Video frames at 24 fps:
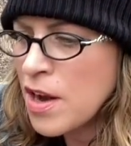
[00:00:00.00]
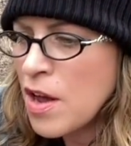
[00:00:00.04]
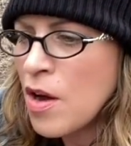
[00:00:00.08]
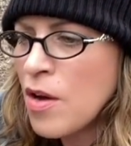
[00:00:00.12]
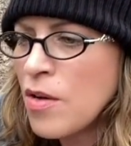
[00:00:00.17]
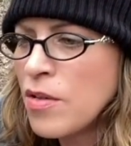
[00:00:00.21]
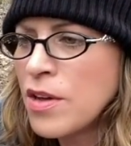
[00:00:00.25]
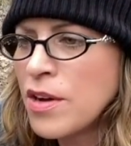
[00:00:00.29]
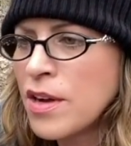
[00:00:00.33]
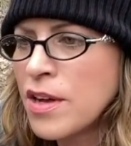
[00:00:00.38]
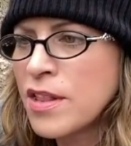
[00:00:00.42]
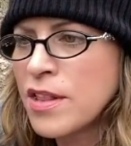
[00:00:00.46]
Oh,
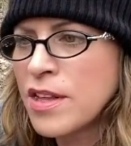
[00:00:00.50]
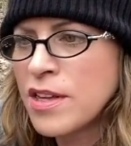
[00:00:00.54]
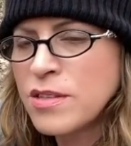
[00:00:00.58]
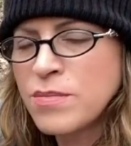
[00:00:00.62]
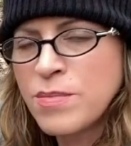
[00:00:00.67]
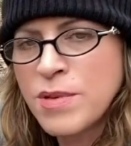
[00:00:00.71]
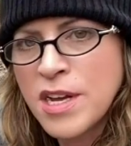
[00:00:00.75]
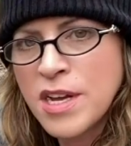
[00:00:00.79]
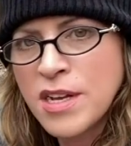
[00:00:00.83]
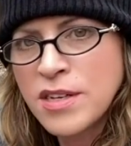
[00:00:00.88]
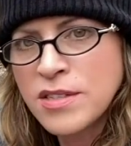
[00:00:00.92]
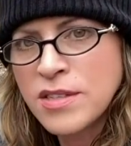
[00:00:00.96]
look at this
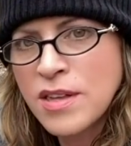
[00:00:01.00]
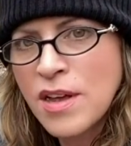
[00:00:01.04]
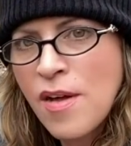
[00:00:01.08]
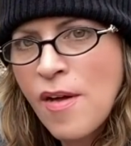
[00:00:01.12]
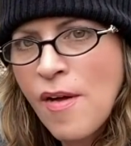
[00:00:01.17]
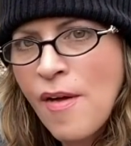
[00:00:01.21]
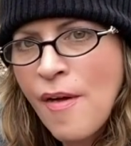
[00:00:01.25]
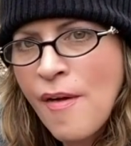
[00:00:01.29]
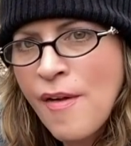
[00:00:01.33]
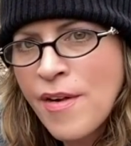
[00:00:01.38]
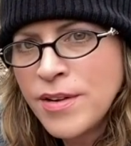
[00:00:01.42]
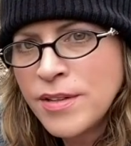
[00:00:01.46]
piece.
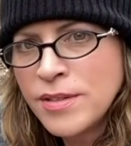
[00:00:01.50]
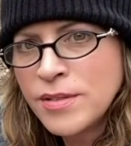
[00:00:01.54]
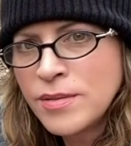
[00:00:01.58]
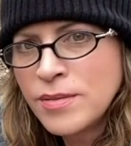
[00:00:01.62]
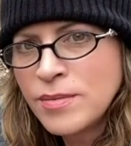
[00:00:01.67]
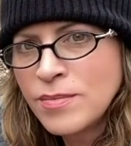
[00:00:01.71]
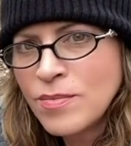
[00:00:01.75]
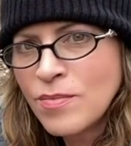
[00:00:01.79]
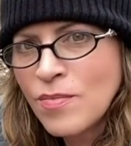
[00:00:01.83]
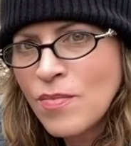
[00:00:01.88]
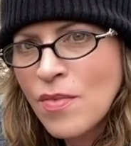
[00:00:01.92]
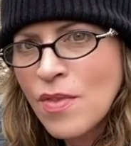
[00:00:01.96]

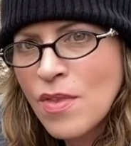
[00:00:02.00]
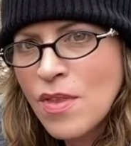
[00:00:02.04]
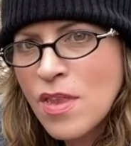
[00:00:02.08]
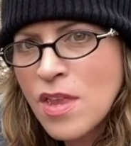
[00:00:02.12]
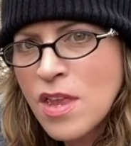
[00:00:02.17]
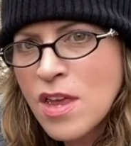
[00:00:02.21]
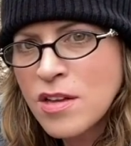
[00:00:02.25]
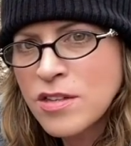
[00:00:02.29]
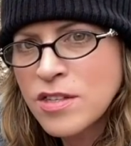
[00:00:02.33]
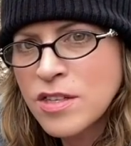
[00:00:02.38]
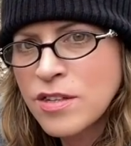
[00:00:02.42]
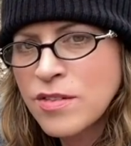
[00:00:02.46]

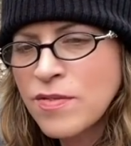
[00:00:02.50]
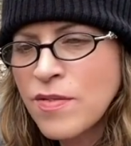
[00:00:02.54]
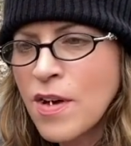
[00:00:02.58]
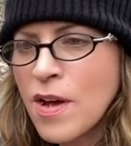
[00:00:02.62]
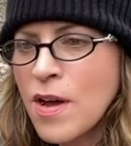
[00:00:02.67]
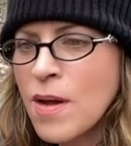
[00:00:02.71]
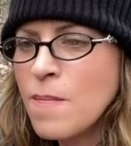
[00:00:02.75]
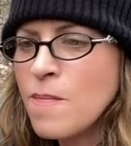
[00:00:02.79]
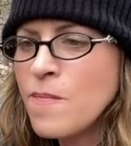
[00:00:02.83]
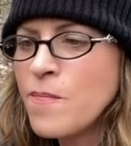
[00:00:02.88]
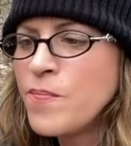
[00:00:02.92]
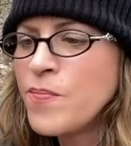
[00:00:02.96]
This is
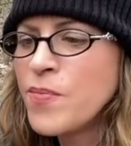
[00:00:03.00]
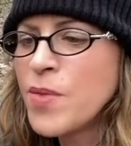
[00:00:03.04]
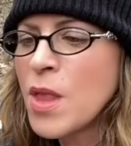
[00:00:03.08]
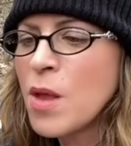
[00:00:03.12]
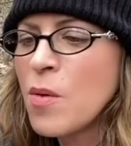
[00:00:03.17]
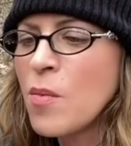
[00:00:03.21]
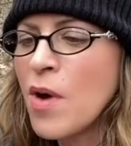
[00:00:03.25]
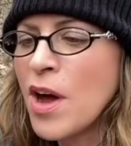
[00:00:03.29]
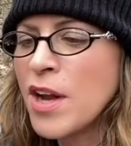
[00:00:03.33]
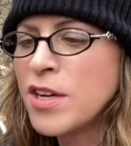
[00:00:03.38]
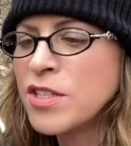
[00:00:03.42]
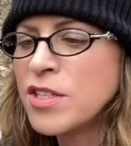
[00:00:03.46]
fun.
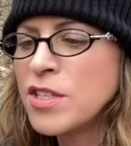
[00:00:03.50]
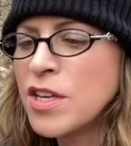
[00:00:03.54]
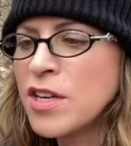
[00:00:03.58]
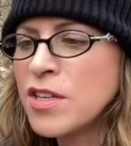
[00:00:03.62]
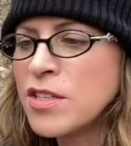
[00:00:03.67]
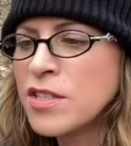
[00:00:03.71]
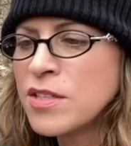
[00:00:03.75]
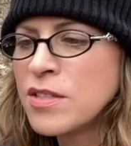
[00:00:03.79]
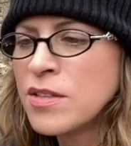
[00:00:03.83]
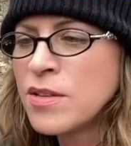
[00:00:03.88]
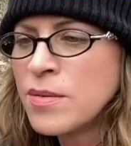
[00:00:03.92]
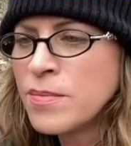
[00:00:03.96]
Watch
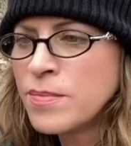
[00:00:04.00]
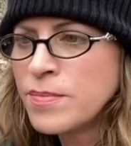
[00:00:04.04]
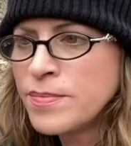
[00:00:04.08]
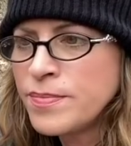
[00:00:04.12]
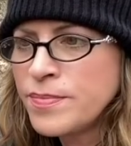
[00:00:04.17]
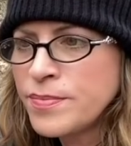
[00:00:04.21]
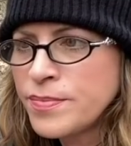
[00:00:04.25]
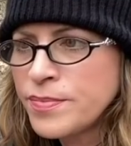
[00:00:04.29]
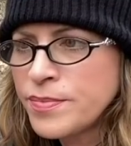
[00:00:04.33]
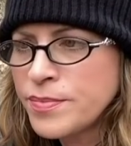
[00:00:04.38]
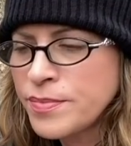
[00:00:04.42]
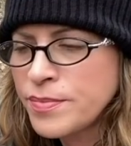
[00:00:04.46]
this.
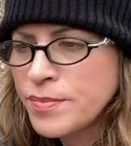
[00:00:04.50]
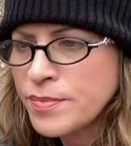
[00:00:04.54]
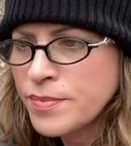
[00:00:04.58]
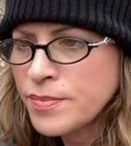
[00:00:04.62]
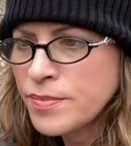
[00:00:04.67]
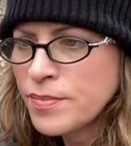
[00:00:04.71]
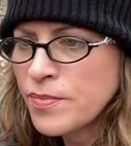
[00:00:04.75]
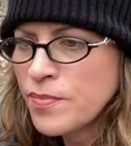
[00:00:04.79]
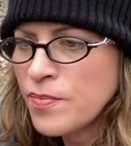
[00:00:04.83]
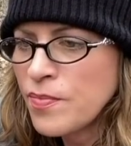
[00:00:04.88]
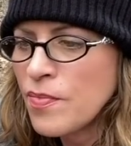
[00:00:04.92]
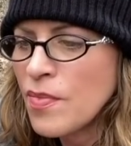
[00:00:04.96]

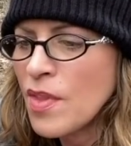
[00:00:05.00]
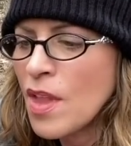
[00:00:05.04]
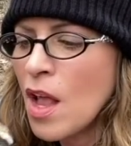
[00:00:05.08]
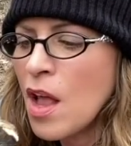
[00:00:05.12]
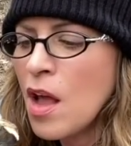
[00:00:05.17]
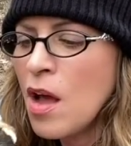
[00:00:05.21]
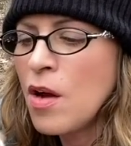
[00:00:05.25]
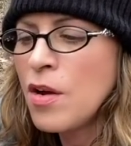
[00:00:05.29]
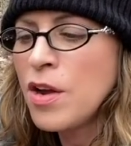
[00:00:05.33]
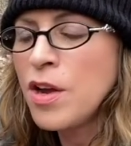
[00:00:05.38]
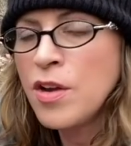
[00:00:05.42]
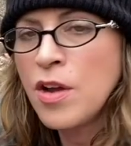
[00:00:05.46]

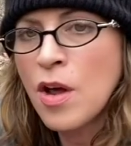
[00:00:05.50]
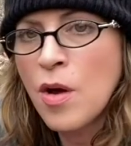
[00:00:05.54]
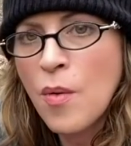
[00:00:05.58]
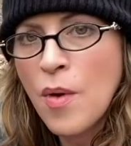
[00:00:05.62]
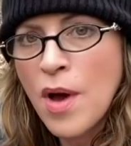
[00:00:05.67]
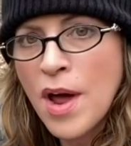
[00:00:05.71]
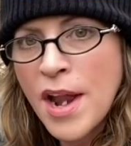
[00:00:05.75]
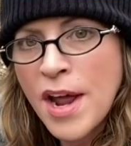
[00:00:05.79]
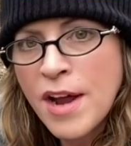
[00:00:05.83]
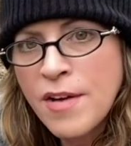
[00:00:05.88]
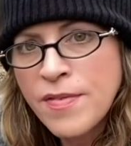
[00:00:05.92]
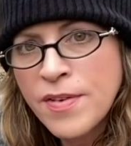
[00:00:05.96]
Oh, you know
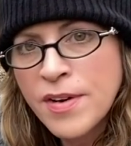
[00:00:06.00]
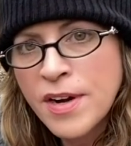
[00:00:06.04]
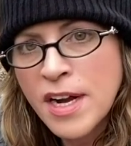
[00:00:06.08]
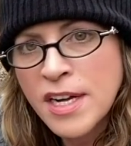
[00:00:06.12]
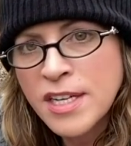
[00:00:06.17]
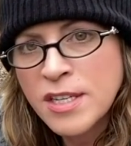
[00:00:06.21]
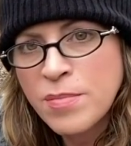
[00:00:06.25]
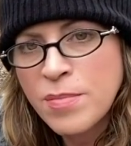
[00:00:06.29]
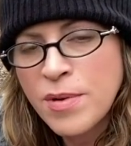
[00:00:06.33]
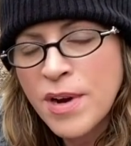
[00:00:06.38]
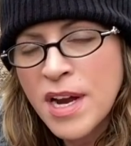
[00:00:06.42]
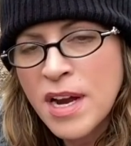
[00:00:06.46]
what? I forgot
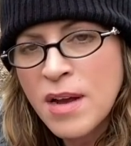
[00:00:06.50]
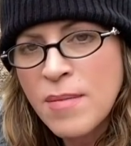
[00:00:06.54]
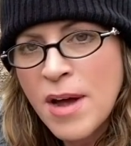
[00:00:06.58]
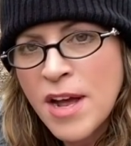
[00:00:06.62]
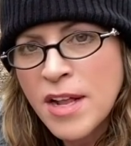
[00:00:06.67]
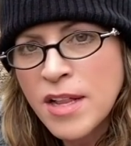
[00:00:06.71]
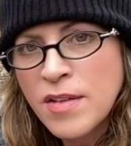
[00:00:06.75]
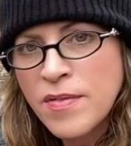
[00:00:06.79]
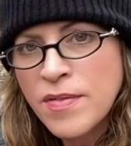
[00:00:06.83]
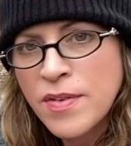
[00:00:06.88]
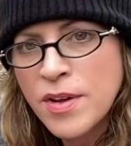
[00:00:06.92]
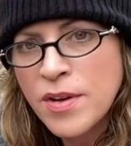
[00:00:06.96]
to pray
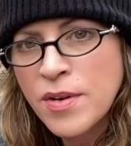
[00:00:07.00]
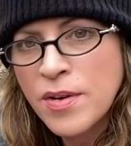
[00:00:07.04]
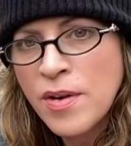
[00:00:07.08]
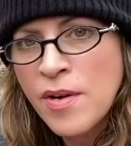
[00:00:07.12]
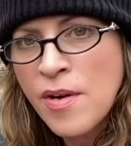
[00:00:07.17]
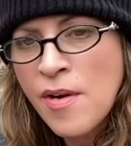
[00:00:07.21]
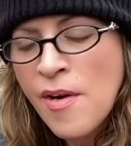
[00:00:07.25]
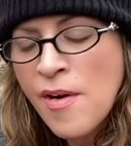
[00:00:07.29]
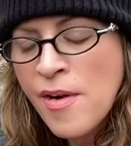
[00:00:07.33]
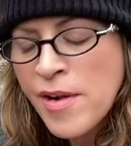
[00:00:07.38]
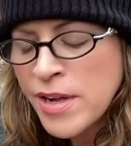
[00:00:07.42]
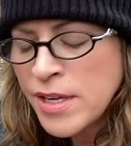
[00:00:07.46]
about the food.
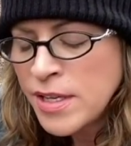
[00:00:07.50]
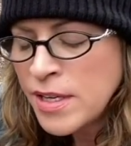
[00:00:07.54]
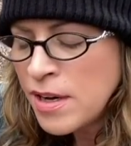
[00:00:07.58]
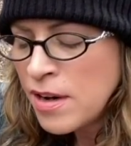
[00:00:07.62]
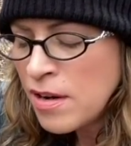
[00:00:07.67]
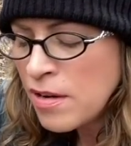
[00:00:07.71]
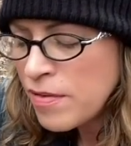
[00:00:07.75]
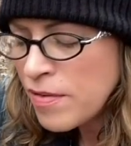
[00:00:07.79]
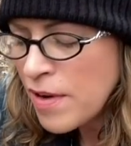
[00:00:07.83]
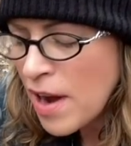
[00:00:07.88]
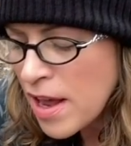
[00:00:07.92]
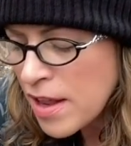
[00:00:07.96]

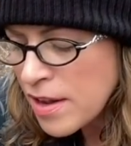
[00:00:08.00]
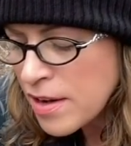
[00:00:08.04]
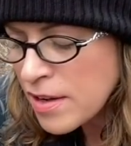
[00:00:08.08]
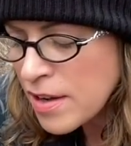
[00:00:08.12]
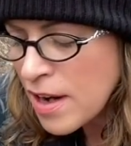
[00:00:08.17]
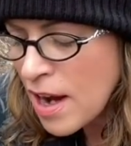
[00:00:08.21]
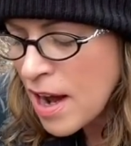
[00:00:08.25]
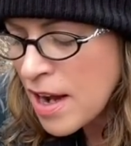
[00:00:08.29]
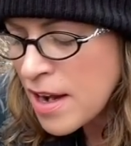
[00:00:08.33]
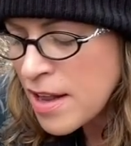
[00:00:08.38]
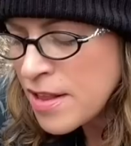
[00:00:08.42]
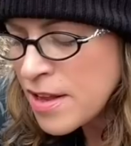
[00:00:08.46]
Father
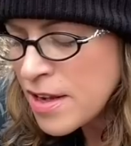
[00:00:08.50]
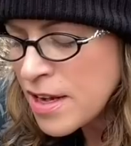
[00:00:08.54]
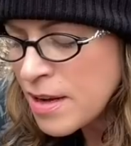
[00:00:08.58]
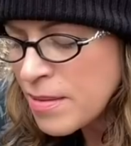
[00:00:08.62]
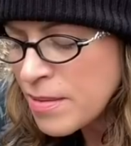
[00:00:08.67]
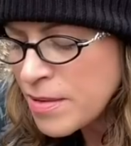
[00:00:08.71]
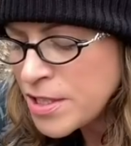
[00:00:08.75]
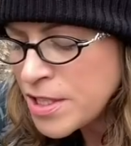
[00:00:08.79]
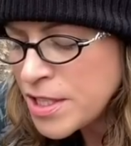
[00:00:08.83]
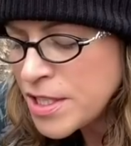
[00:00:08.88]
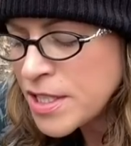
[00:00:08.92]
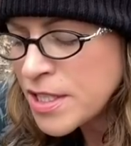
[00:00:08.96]
God, in the name
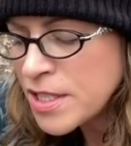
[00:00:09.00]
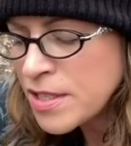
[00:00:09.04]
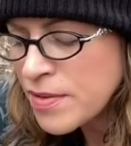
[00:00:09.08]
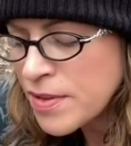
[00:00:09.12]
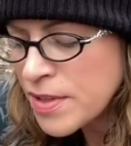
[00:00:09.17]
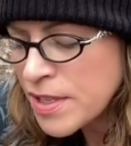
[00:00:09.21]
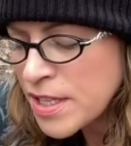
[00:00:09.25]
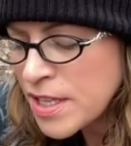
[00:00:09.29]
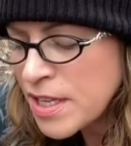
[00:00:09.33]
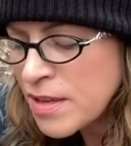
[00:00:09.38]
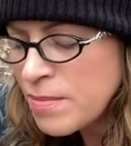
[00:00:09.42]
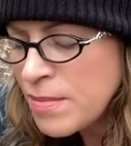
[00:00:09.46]
of Jesus,
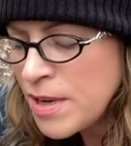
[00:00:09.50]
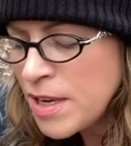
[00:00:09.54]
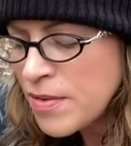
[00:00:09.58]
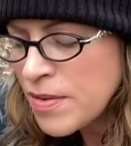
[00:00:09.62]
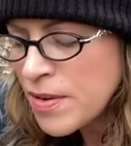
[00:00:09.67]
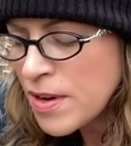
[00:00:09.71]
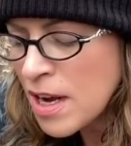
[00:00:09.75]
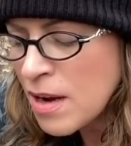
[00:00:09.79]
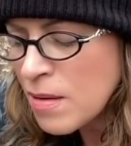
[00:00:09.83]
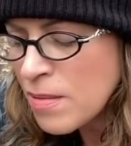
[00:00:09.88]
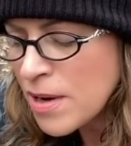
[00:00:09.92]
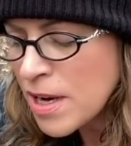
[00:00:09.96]
forgive me for
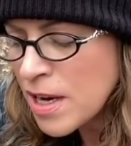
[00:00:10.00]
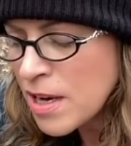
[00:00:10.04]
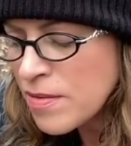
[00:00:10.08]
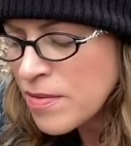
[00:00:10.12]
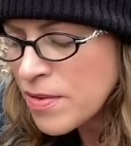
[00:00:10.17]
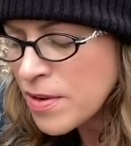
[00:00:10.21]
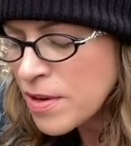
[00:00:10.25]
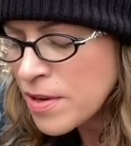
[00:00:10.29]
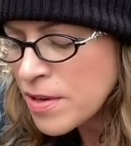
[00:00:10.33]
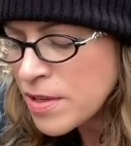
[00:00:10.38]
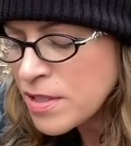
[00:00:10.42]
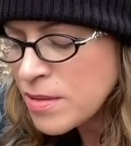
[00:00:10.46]
not praying
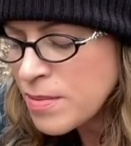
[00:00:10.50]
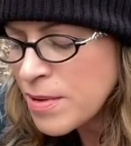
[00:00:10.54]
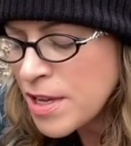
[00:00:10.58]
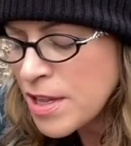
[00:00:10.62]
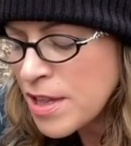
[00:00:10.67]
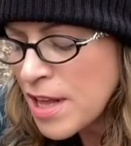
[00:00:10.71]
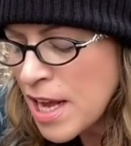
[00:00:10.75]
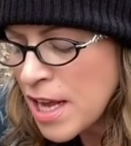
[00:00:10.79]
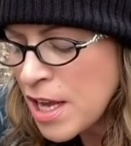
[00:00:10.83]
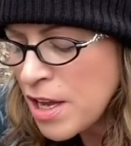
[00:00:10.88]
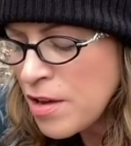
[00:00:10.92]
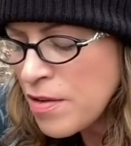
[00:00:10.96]
first, but
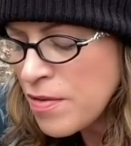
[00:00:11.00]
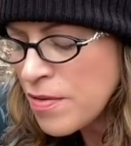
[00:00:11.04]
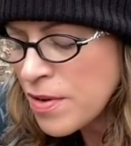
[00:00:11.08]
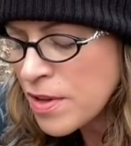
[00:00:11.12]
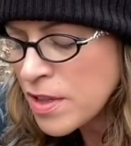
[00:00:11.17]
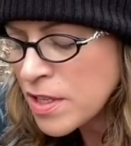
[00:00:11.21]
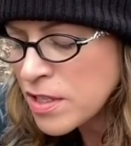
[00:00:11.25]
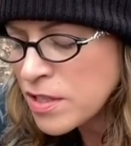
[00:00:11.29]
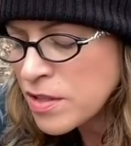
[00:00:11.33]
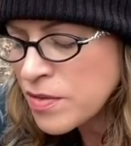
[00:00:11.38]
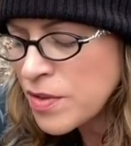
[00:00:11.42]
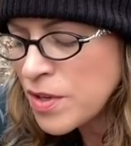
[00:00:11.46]
thank you for
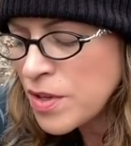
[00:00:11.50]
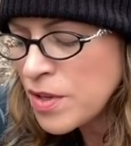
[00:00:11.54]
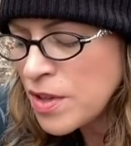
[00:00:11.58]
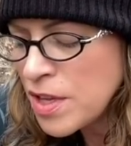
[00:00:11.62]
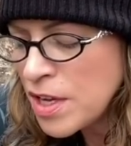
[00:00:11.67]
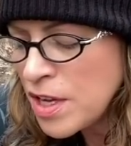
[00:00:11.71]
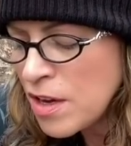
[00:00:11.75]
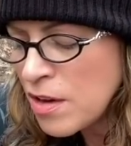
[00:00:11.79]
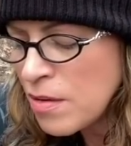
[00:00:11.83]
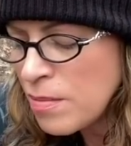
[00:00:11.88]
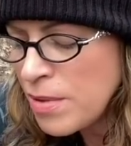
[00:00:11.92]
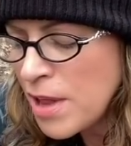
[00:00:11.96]
this food that
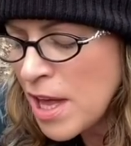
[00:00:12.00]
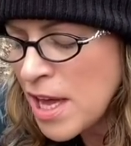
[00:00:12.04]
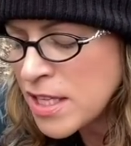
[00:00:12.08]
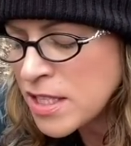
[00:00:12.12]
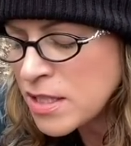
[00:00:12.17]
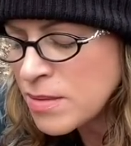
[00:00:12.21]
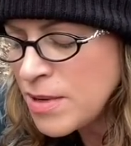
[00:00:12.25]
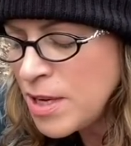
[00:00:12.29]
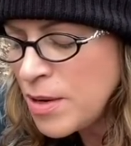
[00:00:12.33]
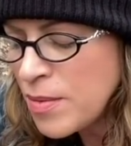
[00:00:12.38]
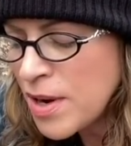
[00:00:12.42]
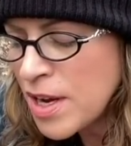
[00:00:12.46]
you have
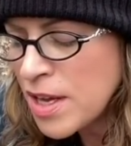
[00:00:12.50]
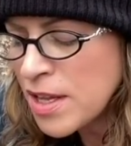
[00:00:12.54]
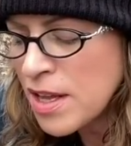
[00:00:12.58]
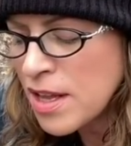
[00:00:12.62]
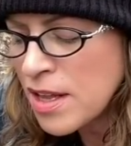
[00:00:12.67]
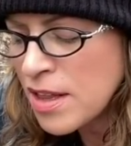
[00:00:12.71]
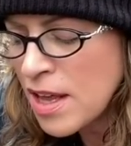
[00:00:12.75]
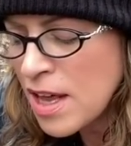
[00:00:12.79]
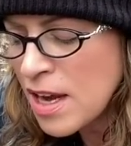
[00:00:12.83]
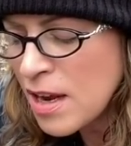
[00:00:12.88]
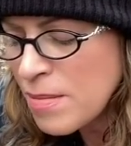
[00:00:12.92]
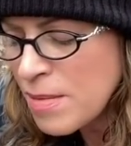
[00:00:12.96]
blessed me with
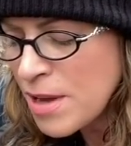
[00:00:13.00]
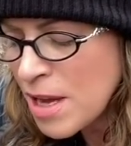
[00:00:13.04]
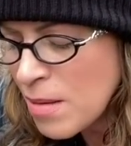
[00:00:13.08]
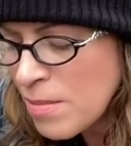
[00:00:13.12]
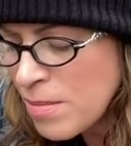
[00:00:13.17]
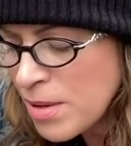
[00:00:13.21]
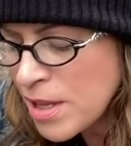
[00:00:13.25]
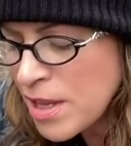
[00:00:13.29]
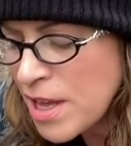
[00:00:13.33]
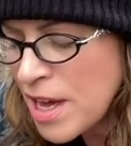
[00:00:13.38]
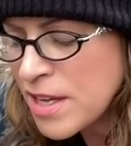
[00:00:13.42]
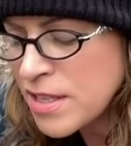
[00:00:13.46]
and let it be a
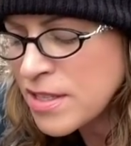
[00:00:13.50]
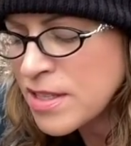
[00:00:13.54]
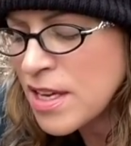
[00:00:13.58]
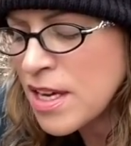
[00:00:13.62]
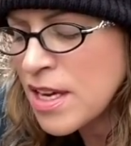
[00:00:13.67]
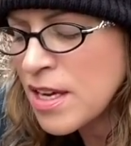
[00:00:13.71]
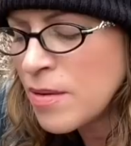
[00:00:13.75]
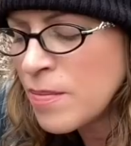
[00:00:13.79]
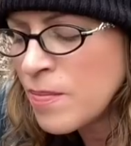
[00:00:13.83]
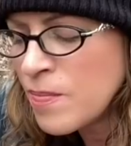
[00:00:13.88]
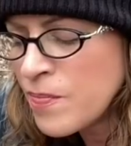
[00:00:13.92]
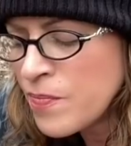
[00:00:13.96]

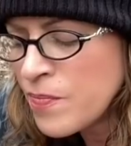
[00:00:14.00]
blessing